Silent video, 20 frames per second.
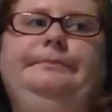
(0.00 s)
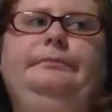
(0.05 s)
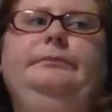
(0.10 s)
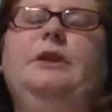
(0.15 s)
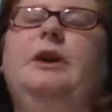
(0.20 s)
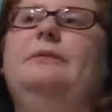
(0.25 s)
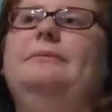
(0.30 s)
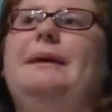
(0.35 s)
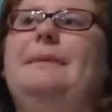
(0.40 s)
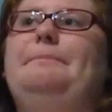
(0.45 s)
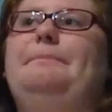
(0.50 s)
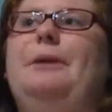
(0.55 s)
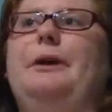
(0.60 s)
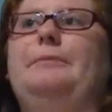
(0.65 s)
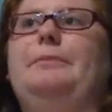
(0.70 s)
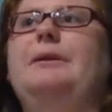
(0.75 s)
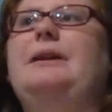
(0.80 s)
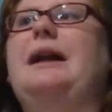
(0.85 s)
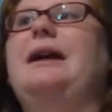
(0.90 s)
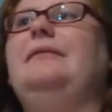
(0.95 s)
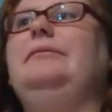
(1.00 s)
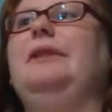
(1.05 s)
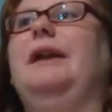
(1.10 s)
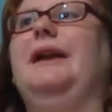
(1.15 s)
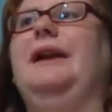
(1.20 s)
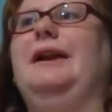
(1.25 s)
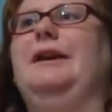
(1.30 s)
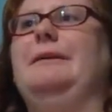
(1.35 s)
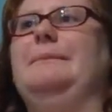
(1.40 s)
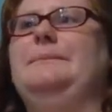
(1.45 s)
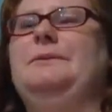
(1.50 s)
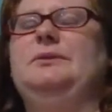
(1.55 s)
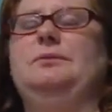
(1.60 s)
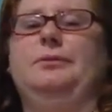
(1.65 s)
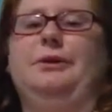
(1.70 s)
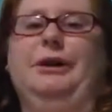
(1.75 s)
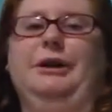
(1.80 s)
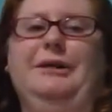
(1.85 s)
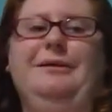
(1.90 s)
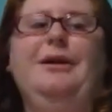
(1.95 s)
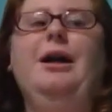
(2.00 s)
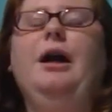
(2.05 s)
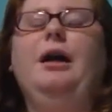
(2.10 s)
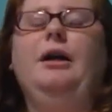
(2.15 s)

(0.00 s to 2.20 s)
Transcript: No, not burping. I had the hiccups really